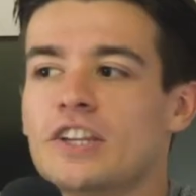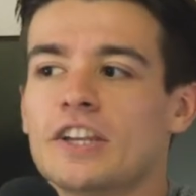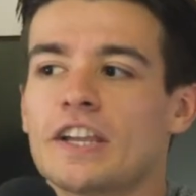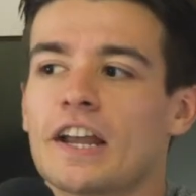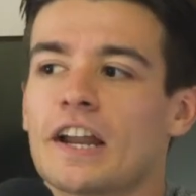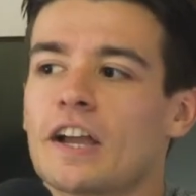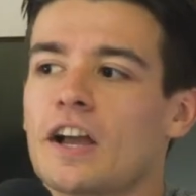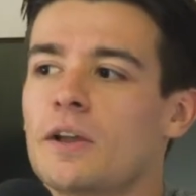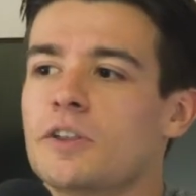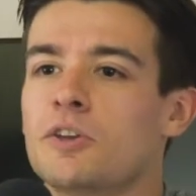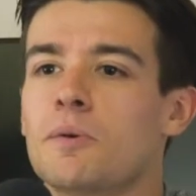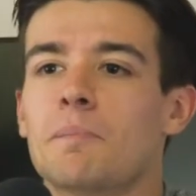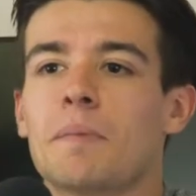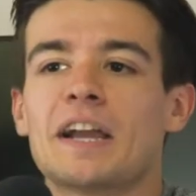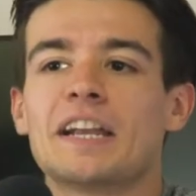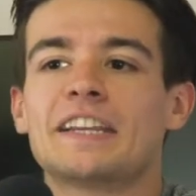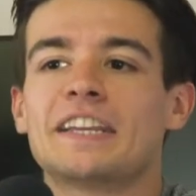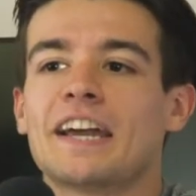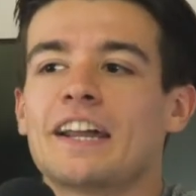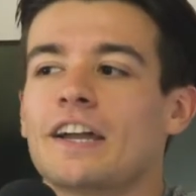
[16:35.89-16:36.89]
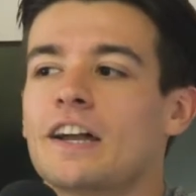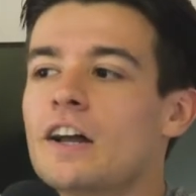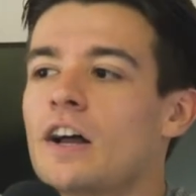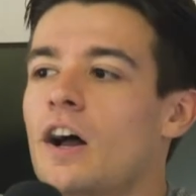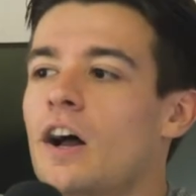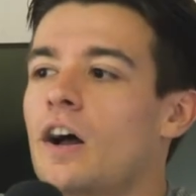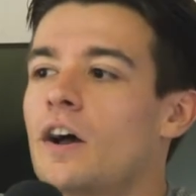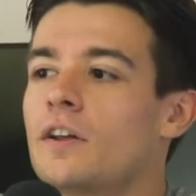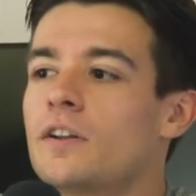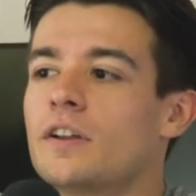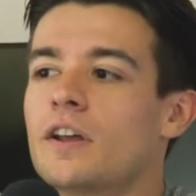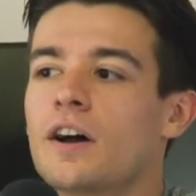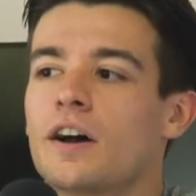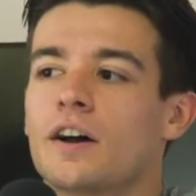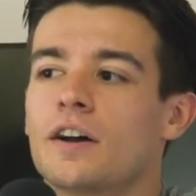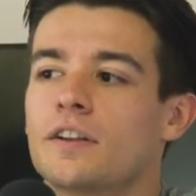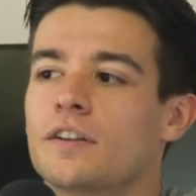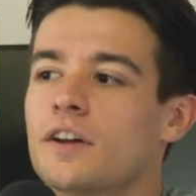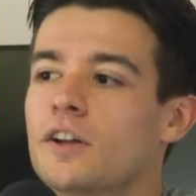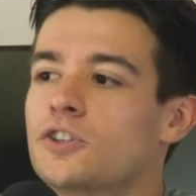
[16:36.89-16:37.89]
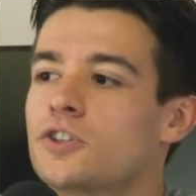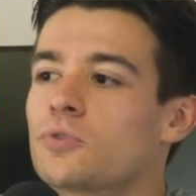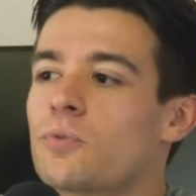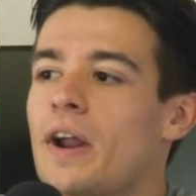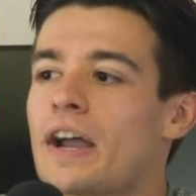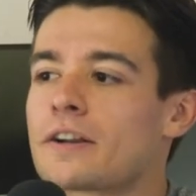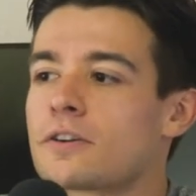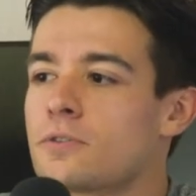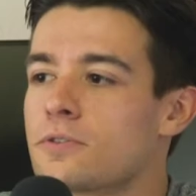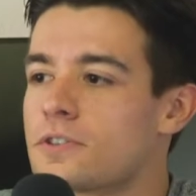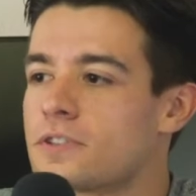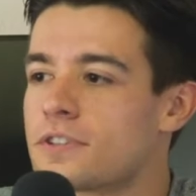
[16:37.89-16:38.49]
you get a you might get a a, a director